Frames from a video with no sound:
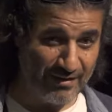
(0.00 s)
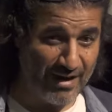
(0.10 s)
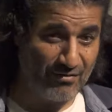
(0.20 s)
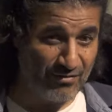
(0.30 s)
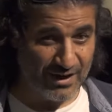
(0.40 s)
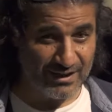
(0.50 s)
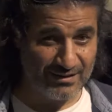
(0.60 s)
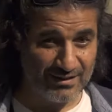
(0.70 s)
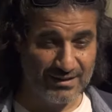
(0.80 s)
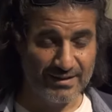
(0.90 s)
they're
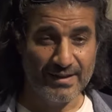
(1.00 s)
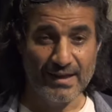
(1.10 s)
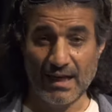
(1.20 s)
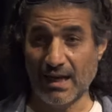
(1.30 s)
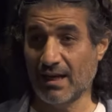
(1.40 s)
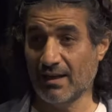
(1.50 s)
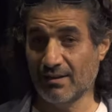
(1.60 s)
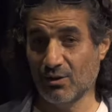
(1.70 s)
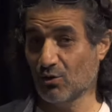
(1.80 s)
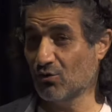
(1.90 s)
afraid,
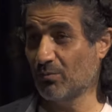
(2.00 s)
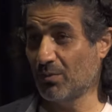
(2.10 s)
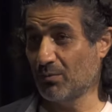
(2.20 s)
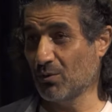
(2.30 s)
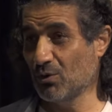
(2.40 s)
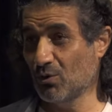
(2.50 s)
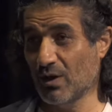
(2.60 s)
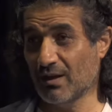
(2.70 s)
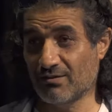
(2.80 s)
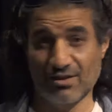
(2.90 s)
and also people who
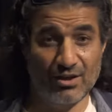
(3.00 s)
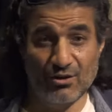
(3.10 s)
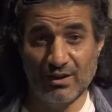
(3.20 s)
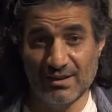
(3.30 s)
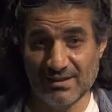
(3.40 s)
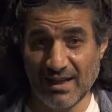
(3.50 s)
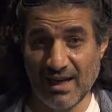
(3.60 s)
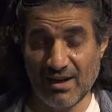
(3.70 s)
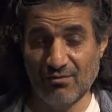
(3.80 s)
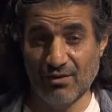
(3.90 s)
are terrorists,
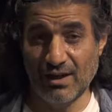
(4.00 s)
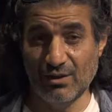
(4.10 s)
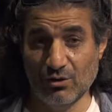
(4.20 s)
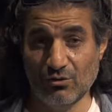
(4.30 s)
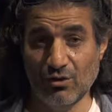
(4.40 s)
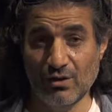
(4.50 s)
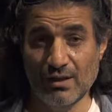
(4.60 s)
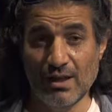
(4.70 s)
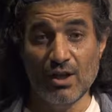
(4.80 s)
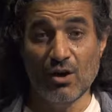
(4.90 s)
they're afraid
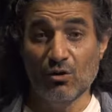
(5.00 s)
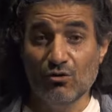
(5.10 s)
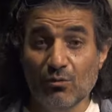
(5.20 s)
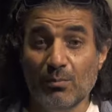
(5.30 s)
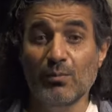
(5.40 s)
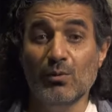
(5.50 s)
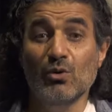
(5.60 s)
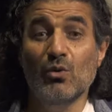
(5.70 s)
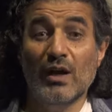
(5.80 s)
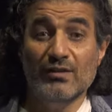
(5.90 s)
also. Also
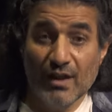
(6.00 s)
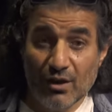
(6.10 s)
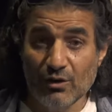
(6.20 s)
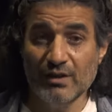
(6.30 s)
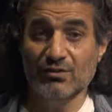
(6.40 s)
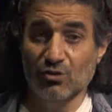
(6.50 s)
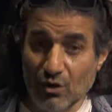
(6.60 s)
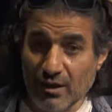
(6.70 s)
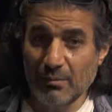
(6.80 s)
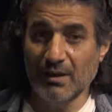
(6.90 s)
people who are terrorists
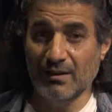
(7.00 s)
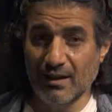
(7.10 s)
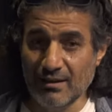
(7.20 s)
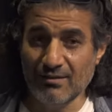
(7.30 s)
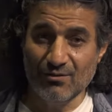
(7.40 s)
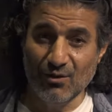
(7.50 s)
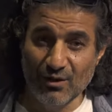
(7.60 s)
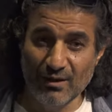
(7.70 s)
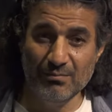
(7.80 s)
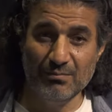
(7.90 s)
documenting
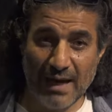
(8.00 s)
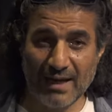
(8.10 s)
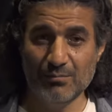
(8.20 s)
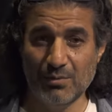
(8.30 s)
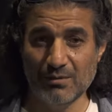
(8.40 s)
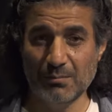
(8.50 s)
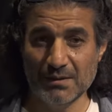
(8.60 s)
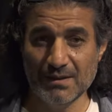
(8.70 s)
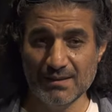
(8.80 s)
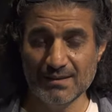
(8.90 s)
for the bad
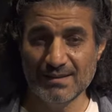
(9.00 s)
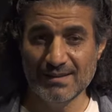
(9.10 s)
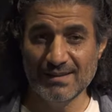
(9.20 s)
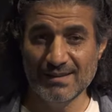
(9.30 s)
purposes,